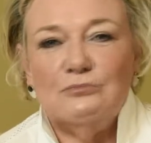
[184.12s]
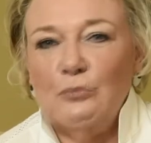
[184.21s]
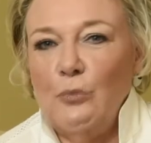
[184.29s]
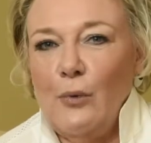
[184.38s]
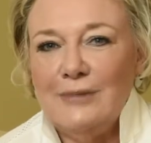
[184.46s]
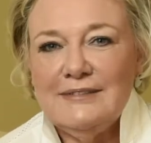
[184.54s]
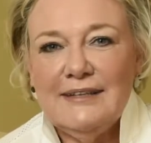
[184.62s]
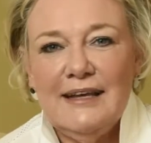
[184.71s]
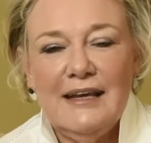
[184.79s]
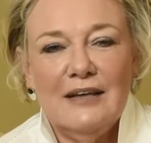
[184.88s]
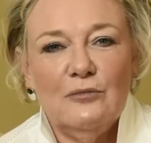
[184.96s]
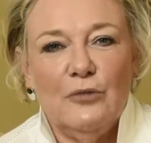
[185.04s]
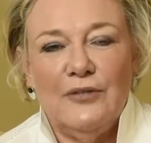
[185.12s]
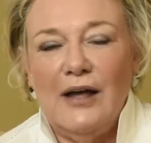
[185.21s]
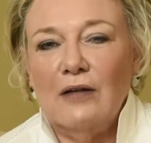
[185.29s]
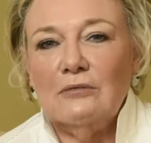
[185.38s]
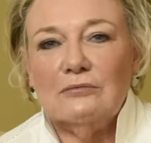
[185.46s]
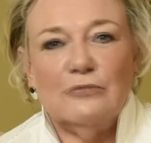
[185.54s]
once again,
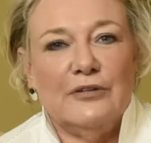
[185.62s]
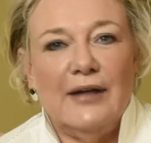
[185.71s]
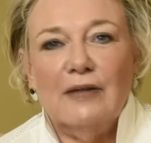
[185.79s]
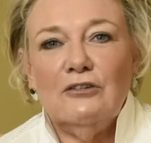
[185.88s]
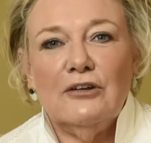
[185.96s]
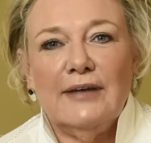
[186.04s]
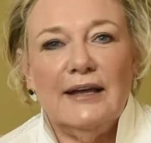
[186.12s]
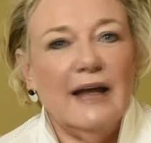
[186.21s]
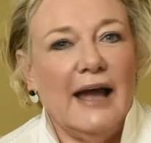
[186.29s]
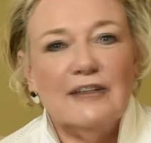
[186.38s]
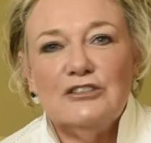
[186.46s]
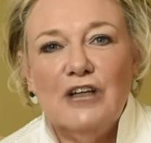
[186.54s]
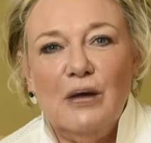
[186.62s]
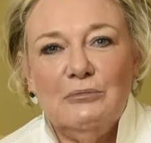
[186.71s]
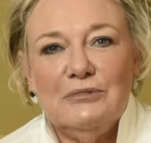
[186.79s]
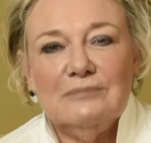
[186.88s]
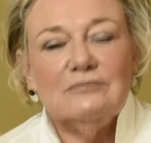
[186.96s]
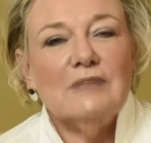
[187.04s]
without looking, I
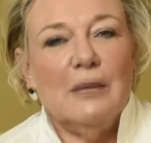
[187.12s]
jumped.